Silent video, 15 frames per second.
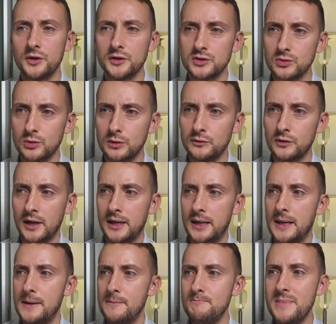I want to sort of
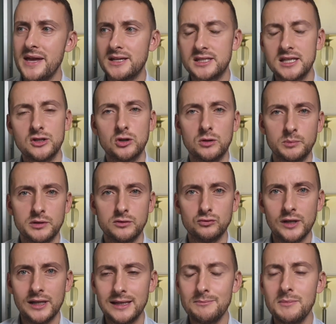mix it up,
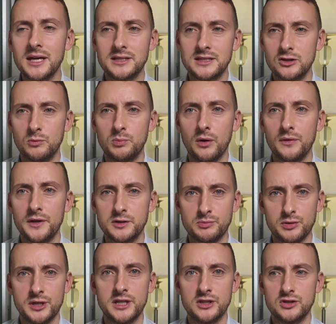really mix it up on
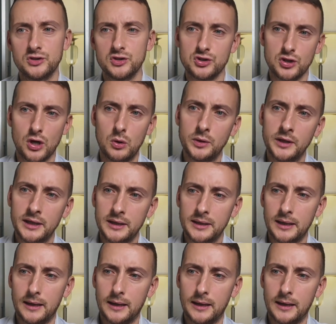this prediction show.